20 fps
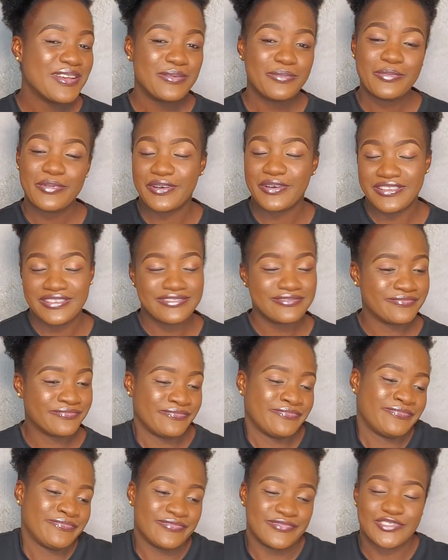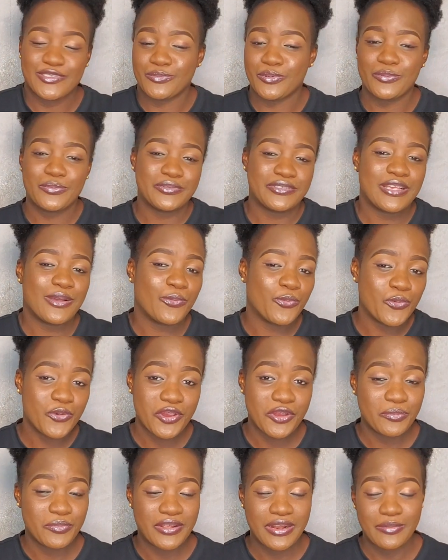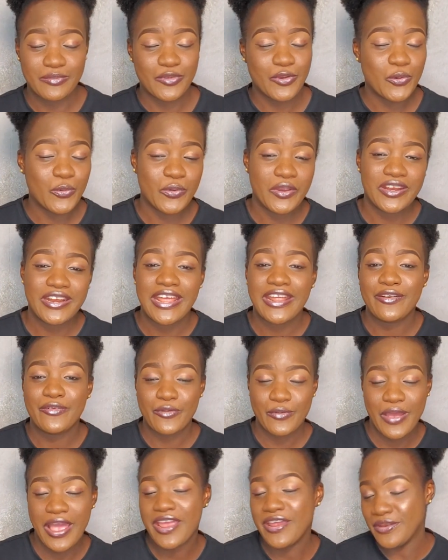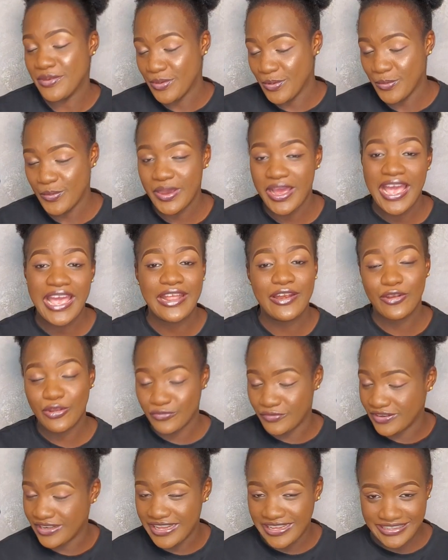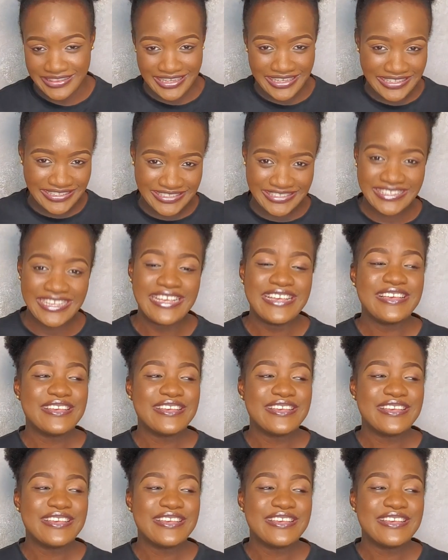But some people say I'm weird, but I'm not weird. I know, I love it like that.